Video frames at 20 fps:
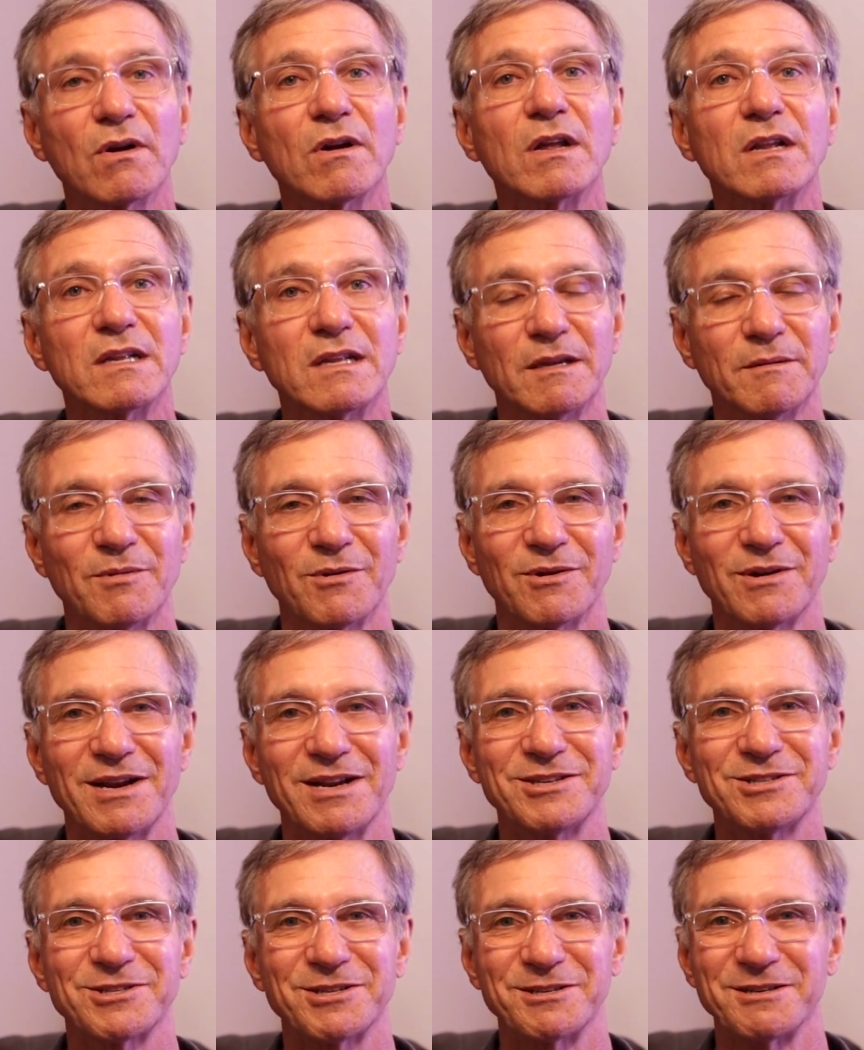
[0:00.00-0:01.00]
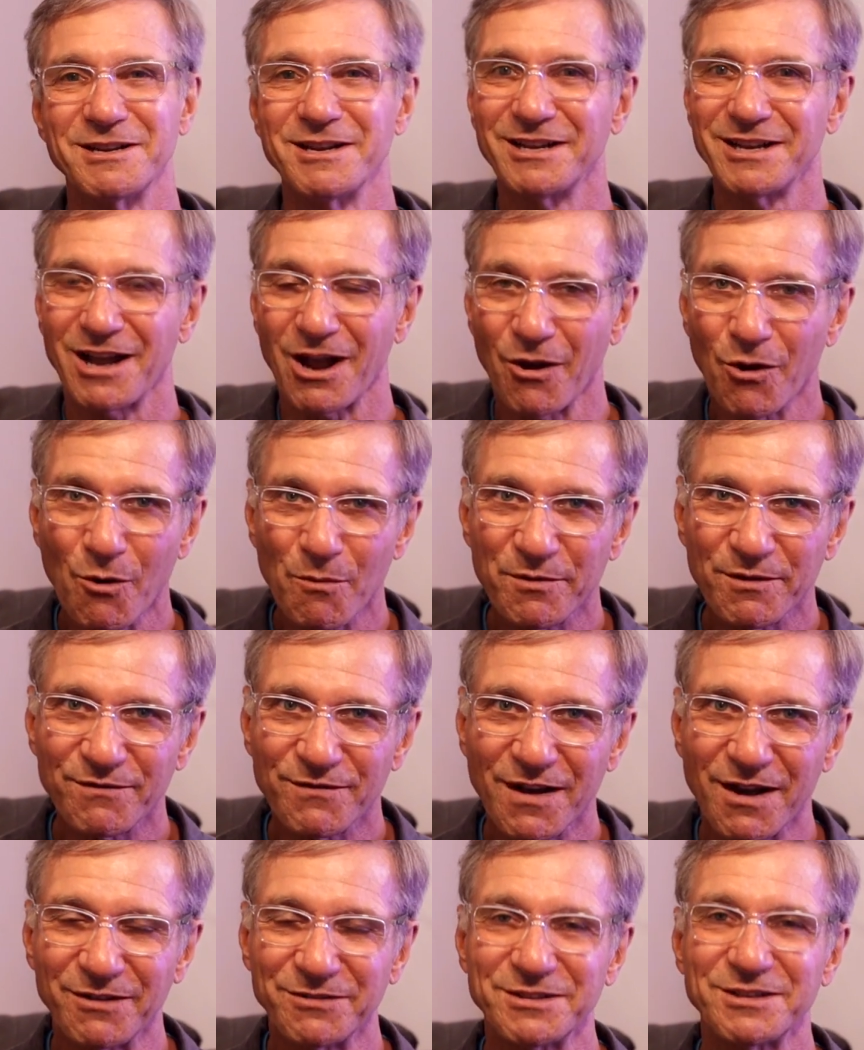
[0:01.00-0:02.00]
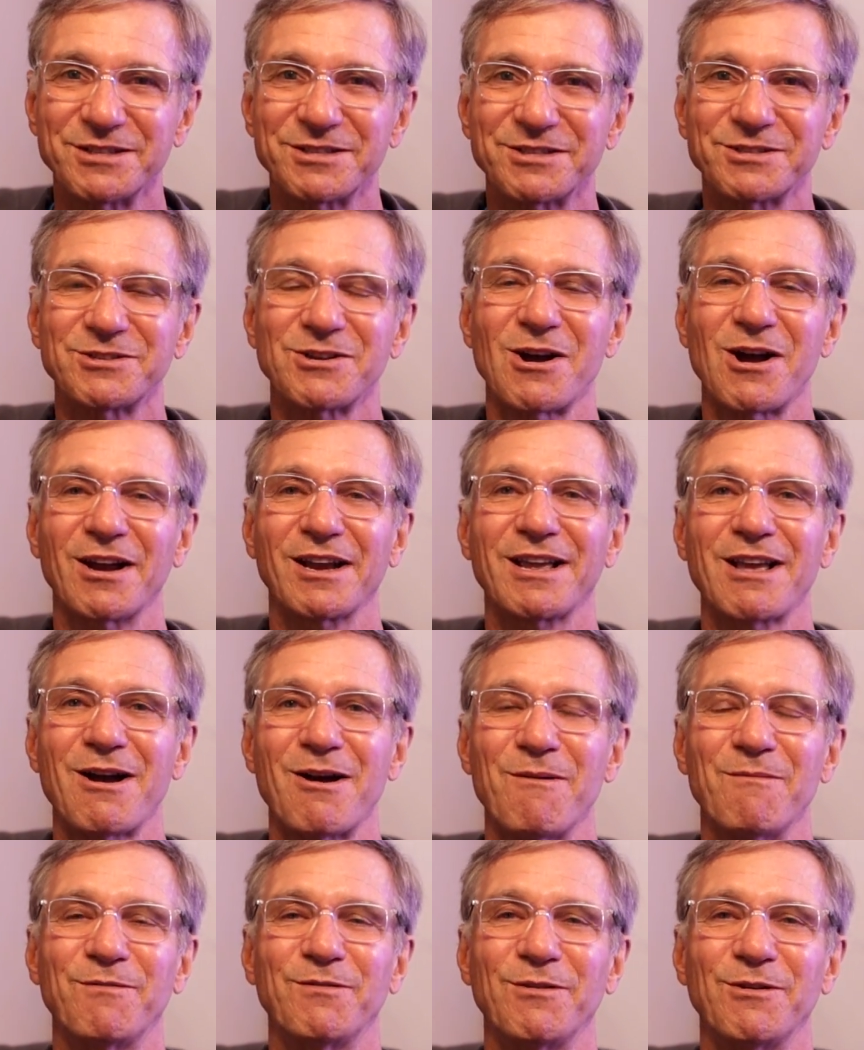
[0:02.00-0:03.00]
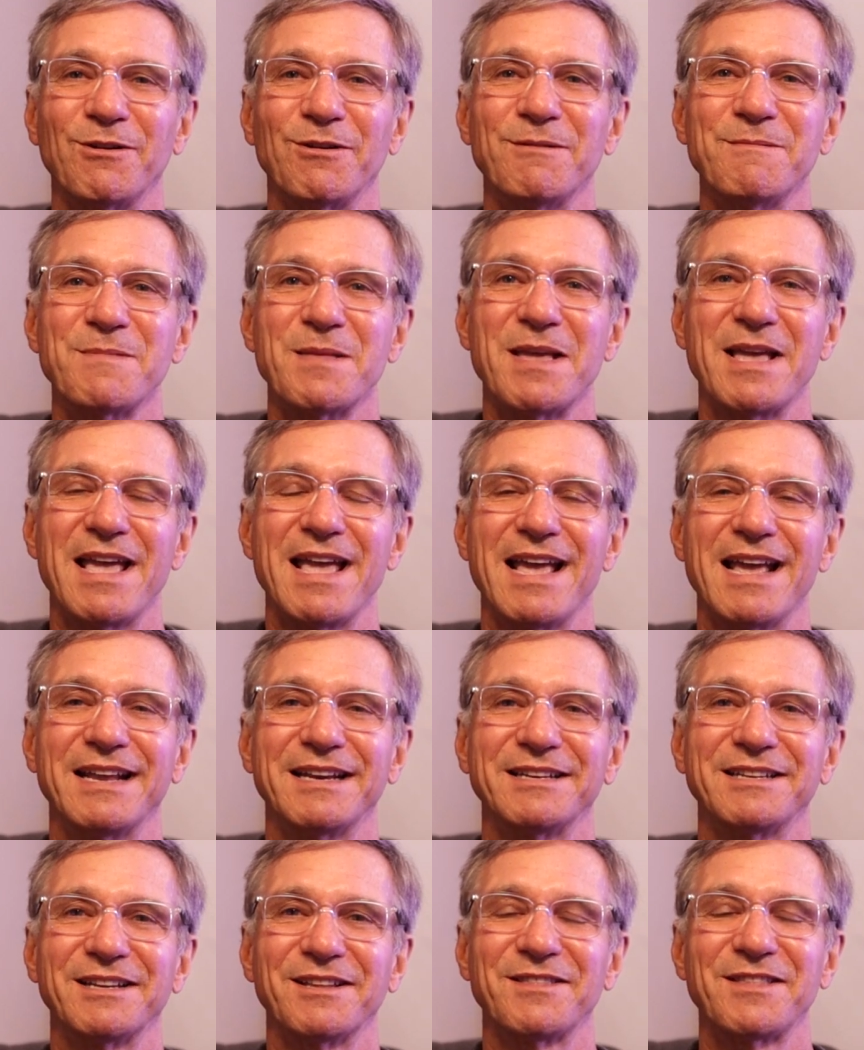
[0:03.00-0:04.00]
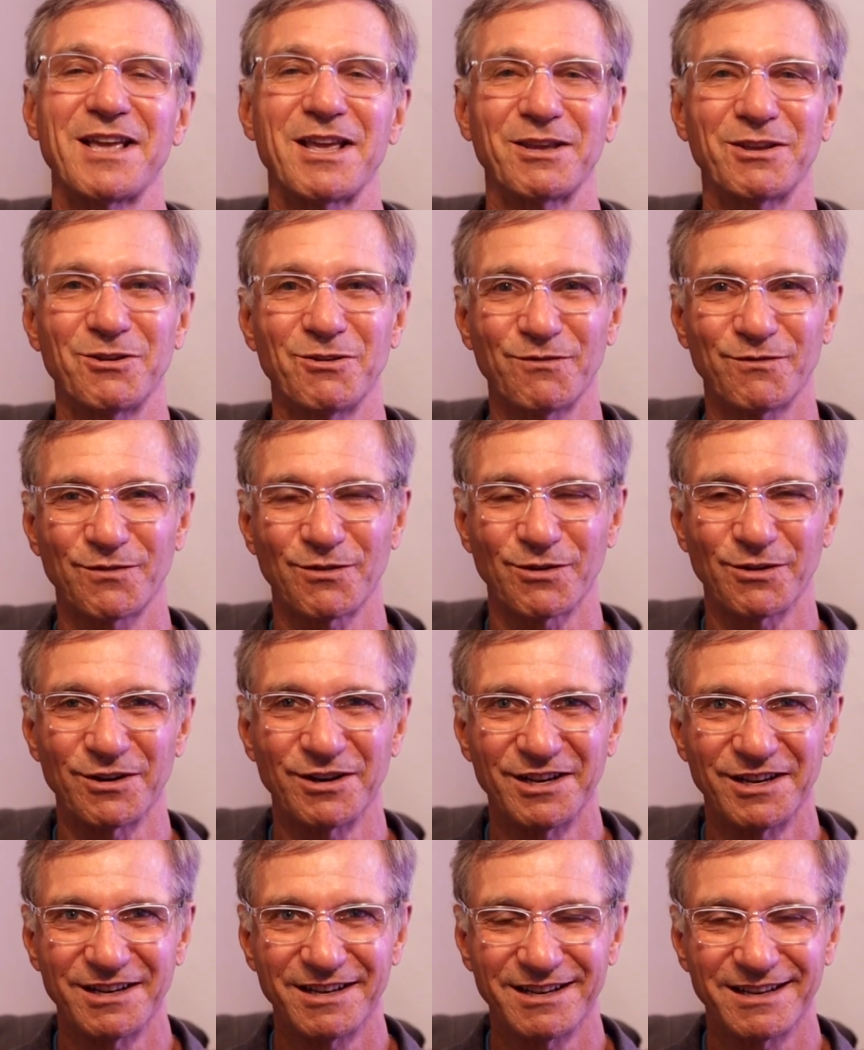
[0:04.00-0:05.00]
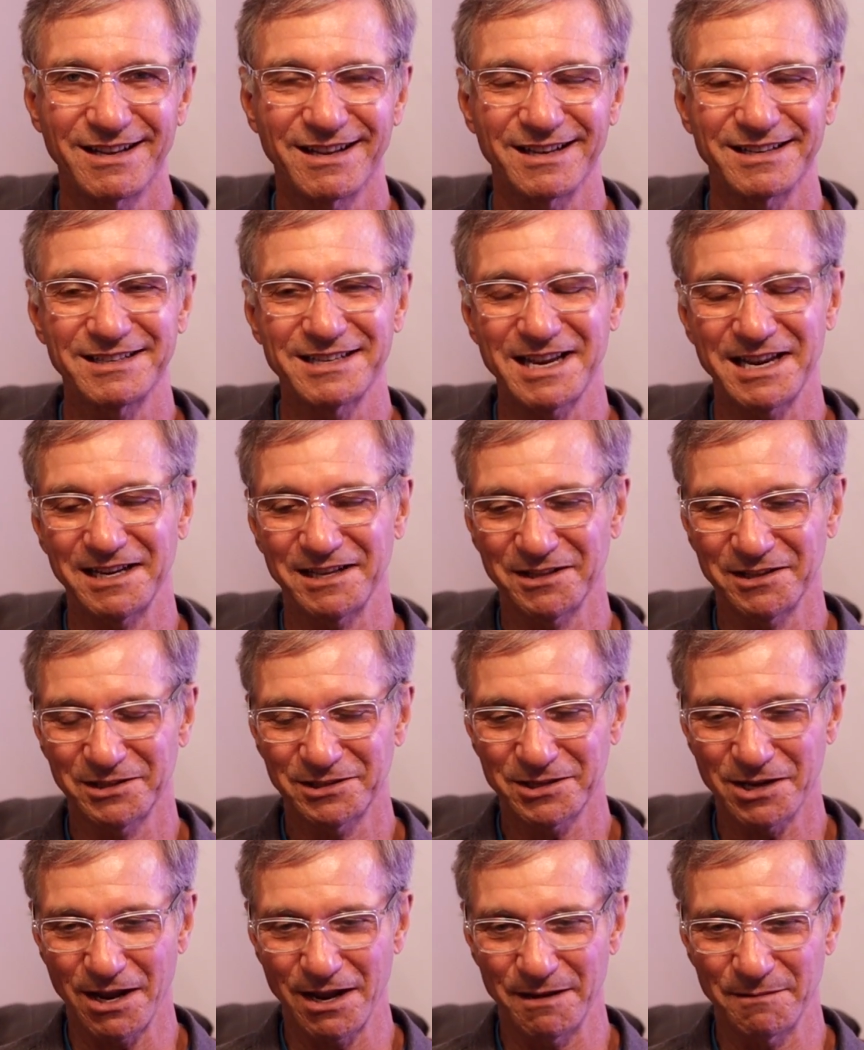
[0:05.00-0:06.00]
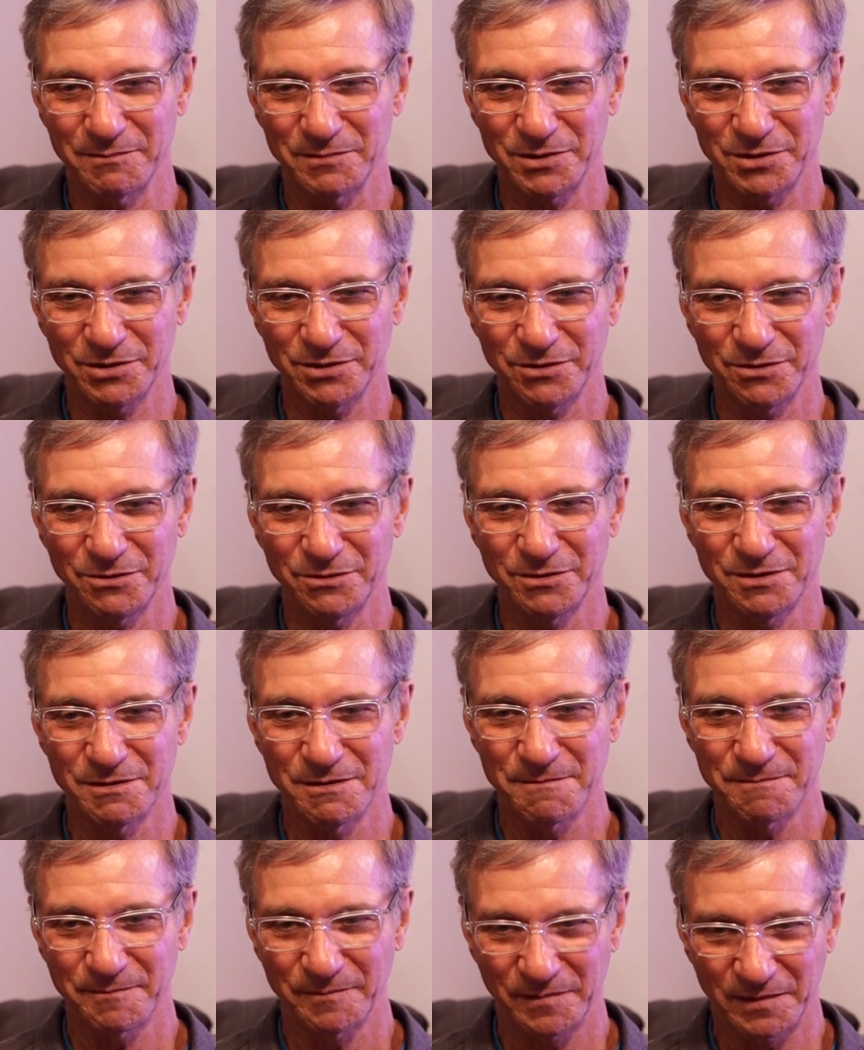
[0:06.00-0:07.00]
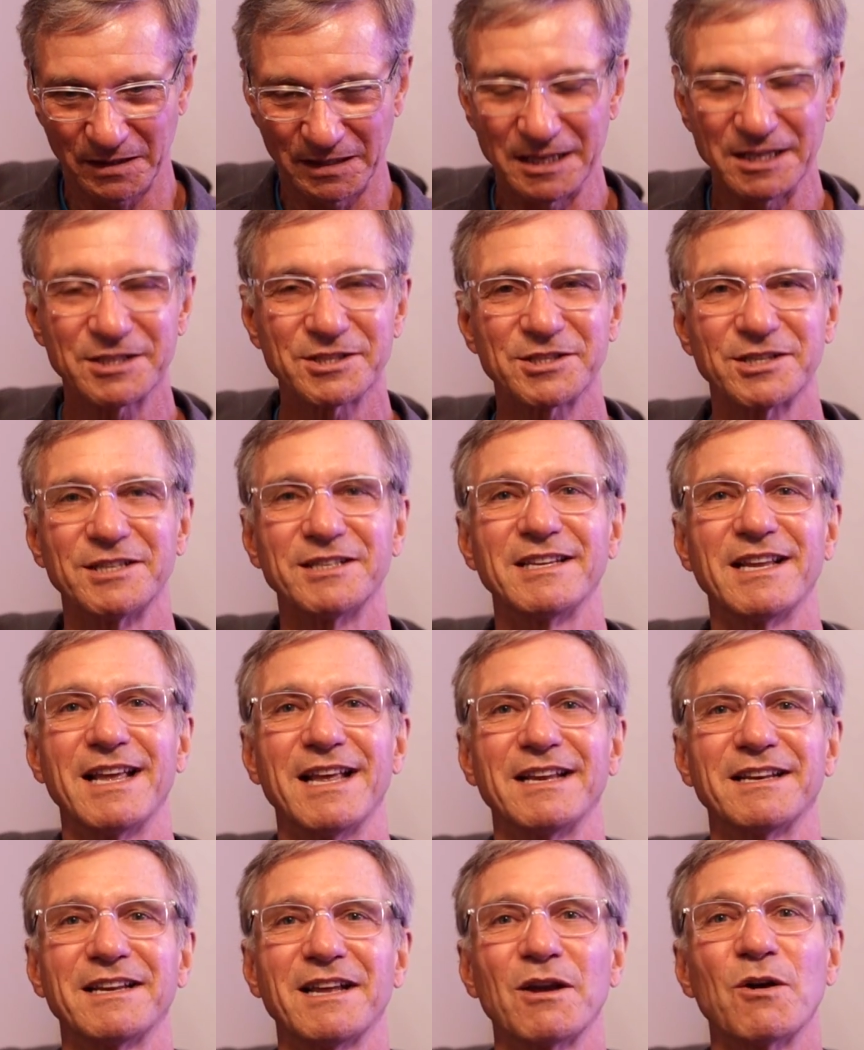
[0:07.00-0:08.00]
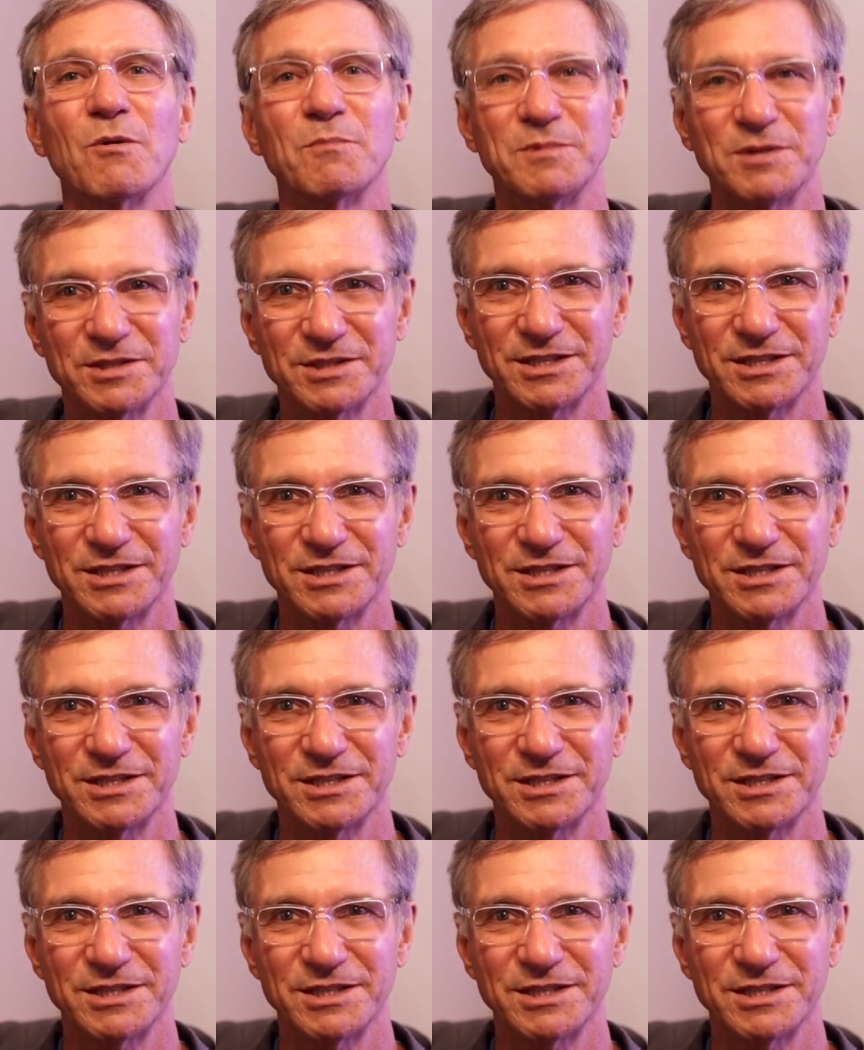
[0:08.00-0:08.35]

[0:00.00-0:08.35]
liberation. I hope you found this talk helpful, and thank you for taking the time to listen, and I hope to